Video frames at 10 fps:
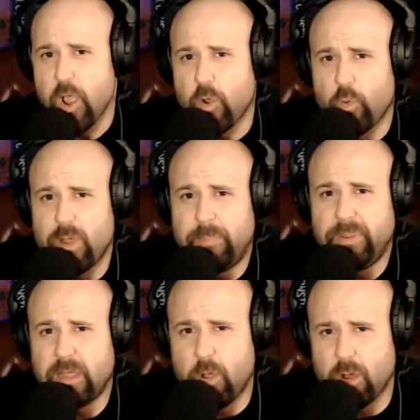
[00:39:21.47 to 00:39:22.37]

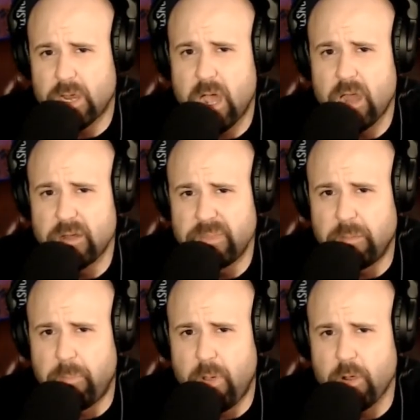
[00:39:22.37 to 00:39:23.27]
ripping our
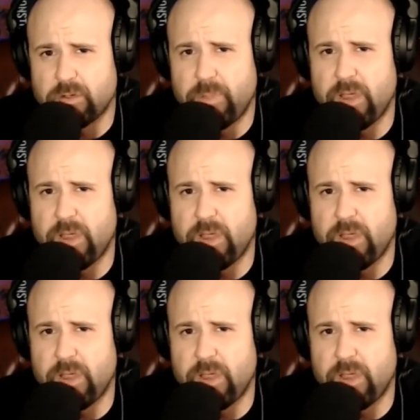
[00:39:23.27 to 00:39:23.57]
economy apart,